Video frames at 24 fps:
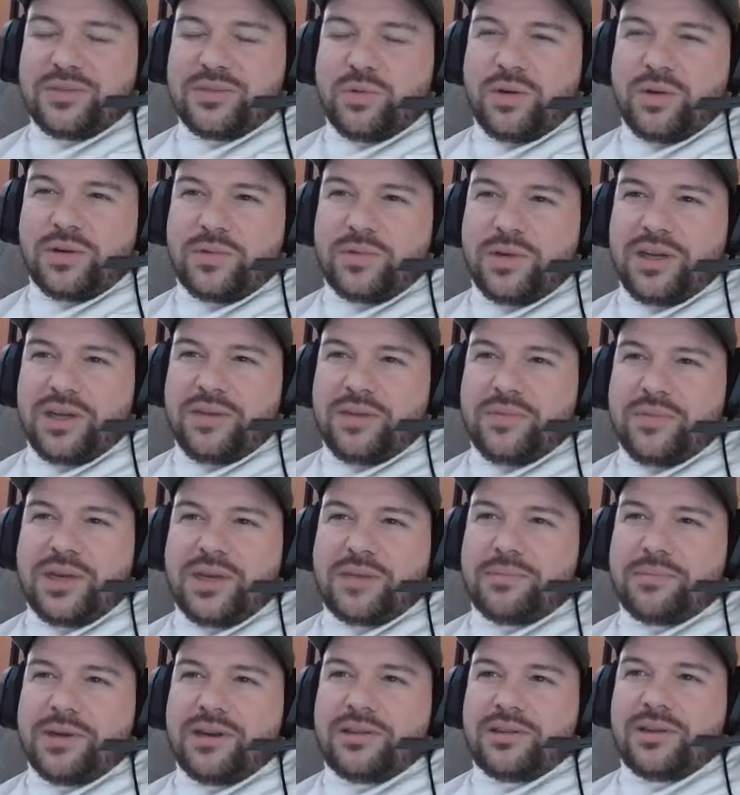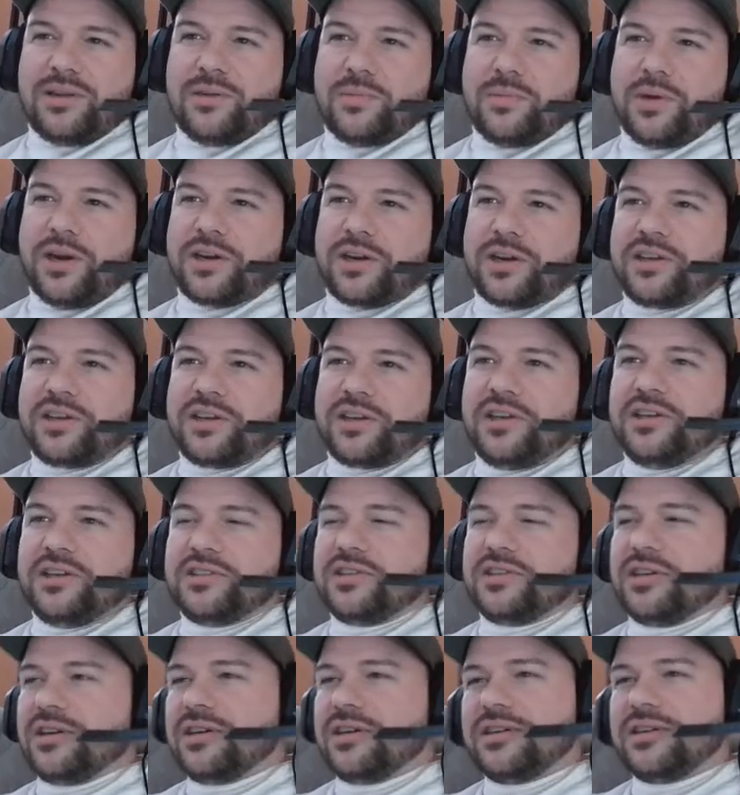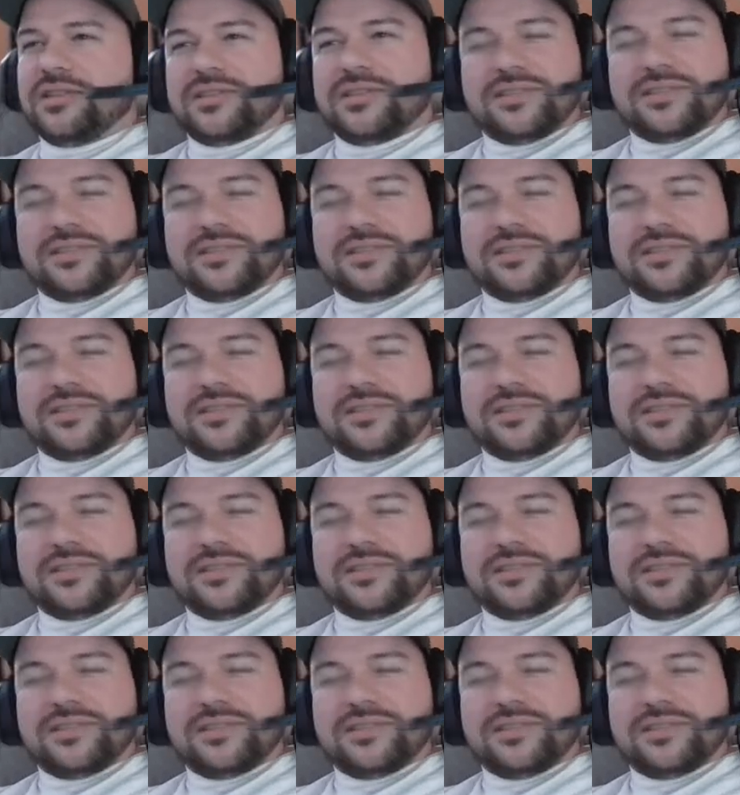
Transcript: one way to make parallel parking easier.